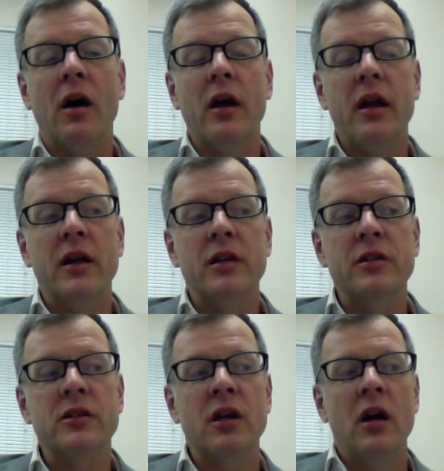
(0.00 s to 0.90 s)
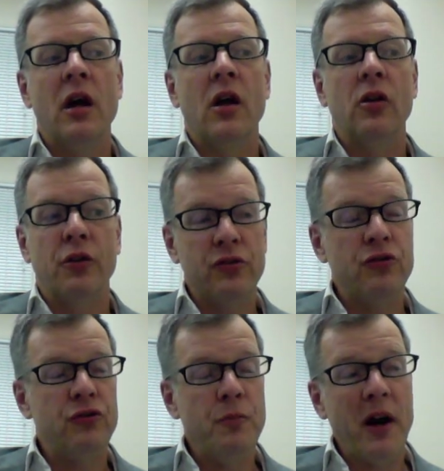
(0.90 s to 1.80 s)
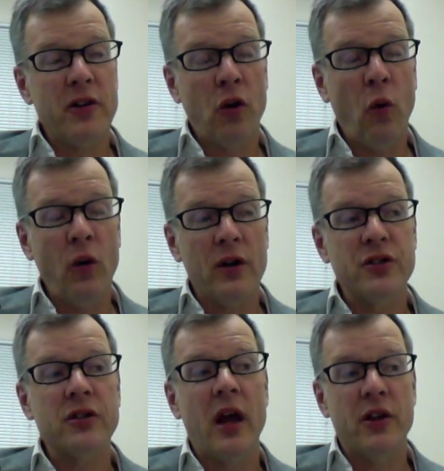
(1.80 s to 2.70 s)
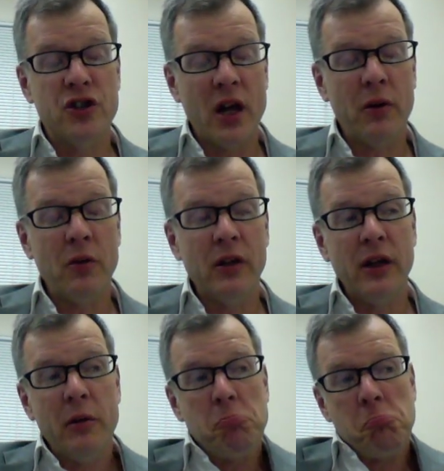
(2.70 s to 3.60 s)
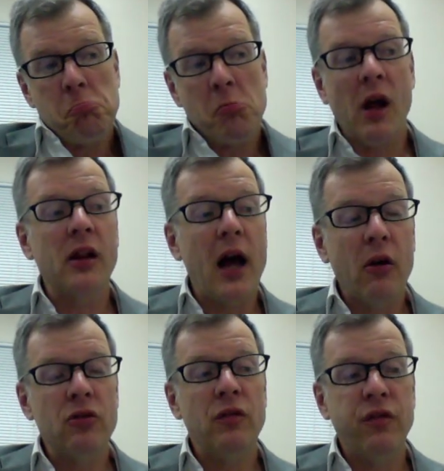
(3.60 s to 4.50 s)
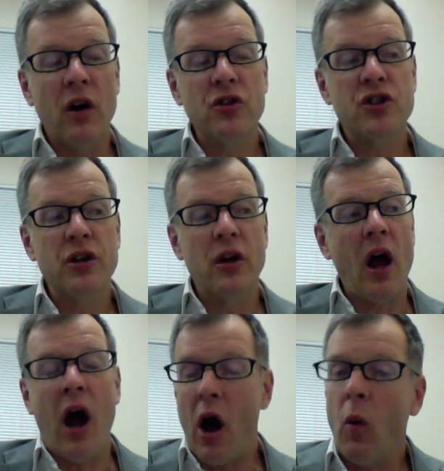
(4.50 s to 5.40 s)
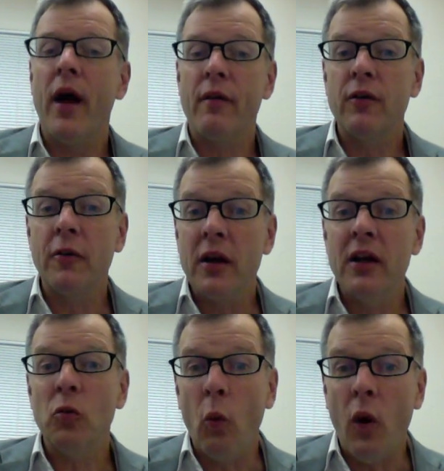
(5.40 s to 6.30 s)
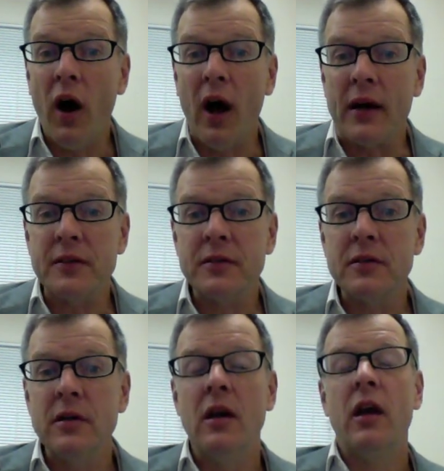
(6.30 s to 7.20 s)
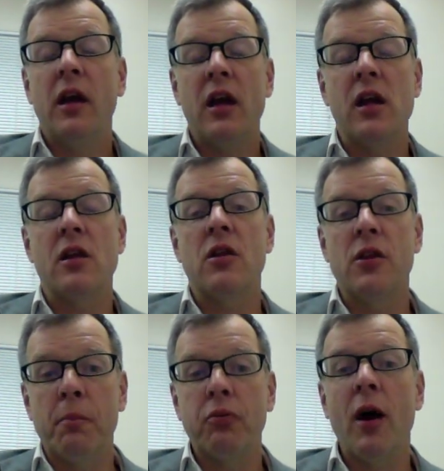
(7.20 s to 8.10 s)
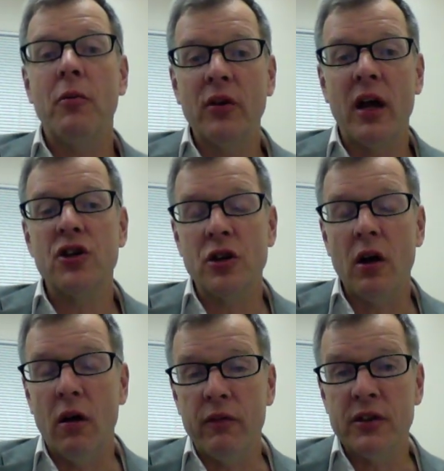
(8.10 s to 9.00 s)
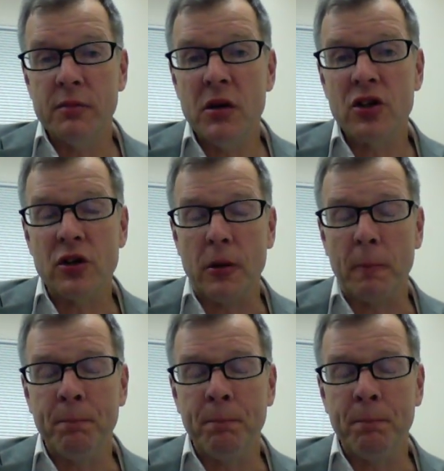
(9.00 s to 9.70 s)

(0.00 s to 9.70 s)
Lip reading: is looked to by the courts and generally allowed to function however it wants in the promulgation of its mission.